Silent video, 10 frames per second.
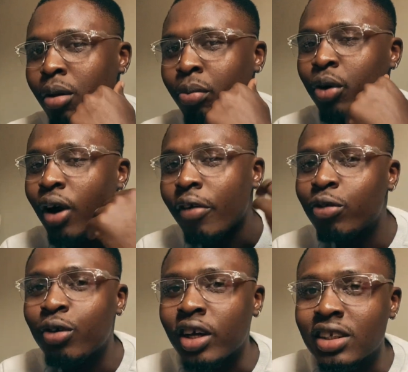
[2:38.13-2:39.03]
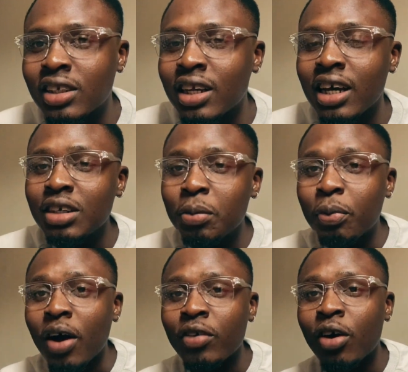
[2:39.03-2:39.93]
But you have to understand that these people
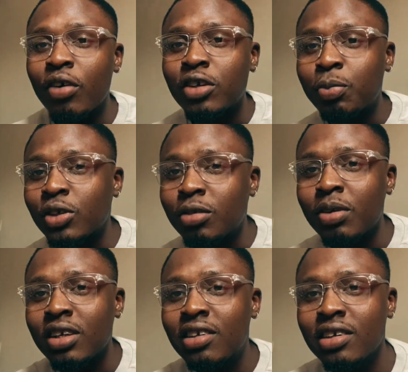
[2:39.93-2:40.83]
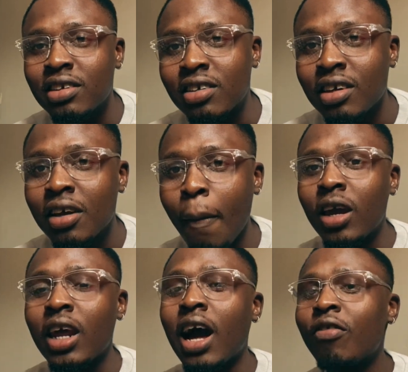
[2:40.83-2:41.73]
have their own responsibilities.
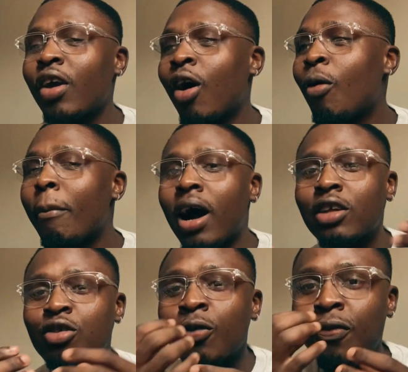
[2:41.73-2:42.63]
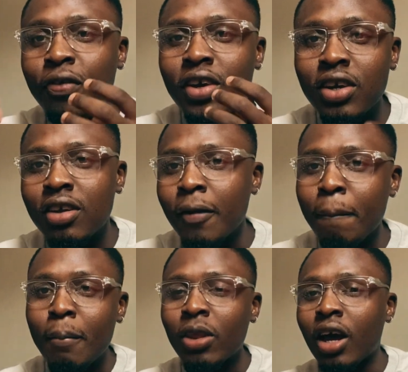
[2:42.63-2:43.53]
They have their own mouths to feed.
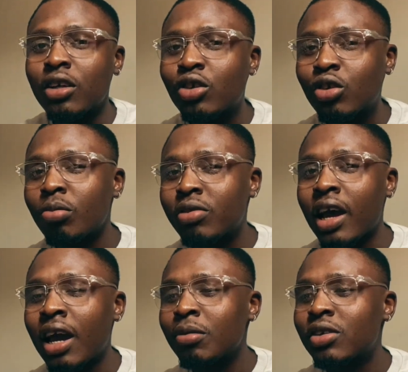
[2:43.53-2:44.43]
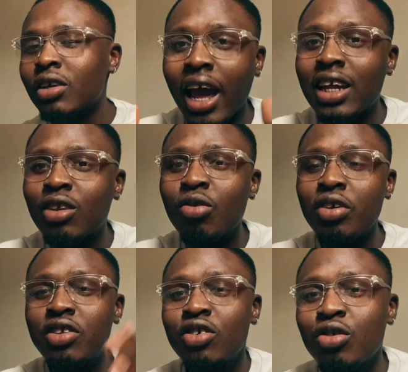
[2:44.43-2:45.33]
And sometimes they're not
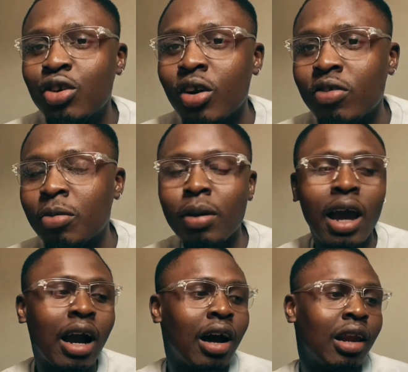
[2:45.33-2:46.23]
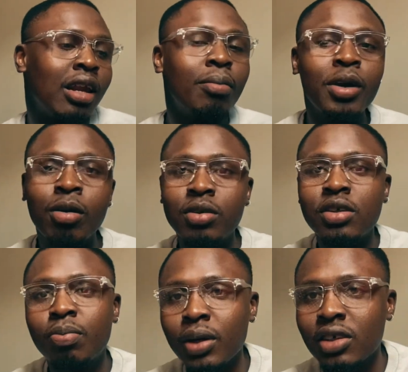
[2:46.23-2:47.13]
rating you enough to be like, let me help
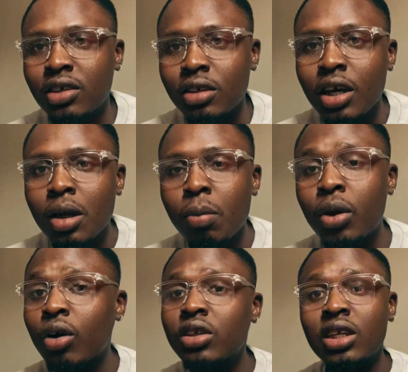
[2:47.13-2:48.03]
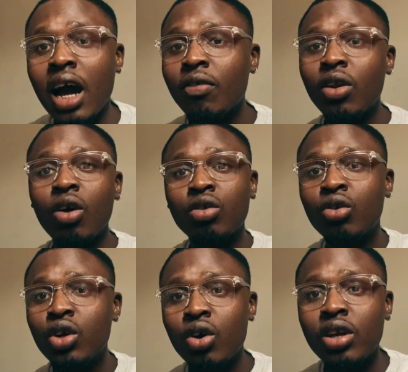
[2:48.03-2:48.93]
this person. Because they have a lot
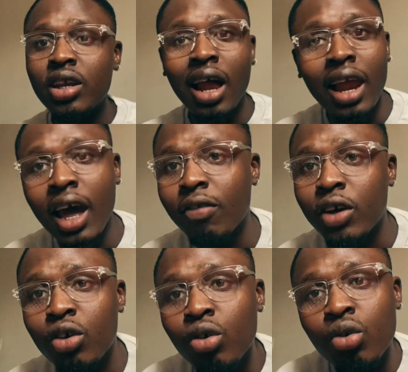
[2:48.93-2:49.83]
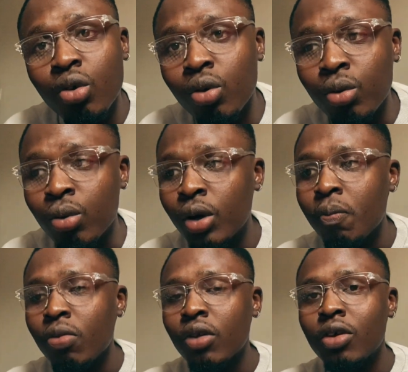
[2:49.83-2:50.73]
going on in their life and you don't know.
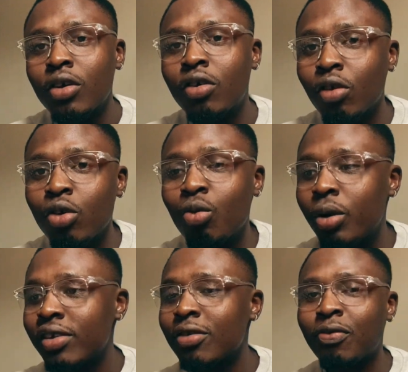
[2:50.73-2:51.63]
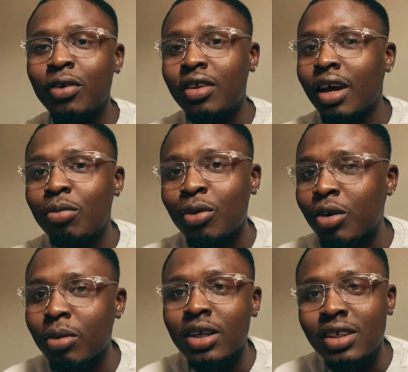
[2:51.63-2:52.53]
So you waiting for them to
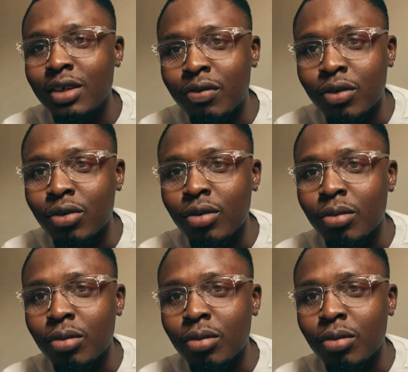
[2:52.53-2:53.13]
come and save you.